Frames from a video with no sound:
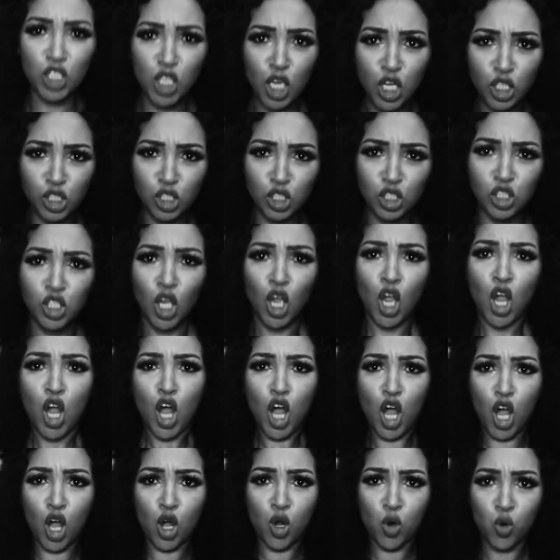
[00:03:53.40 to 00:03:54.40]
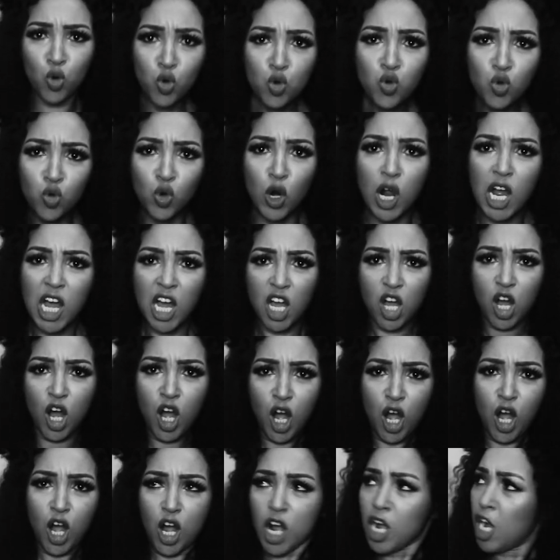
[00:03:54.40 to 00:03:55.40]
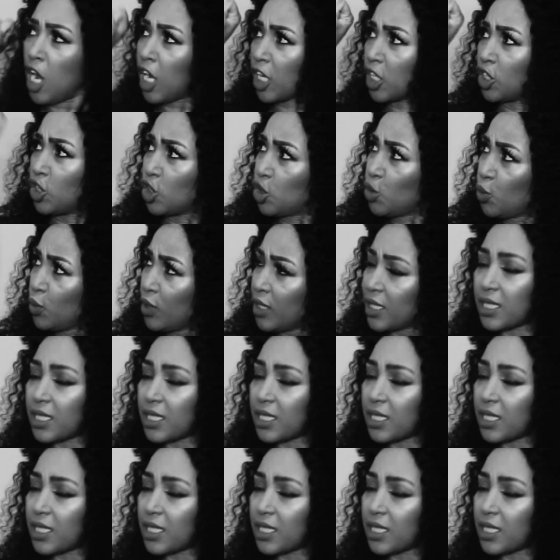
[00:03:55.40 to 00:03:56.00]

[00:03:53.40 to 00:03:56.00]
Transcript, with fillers: yes, ah, ooh, ah, I can do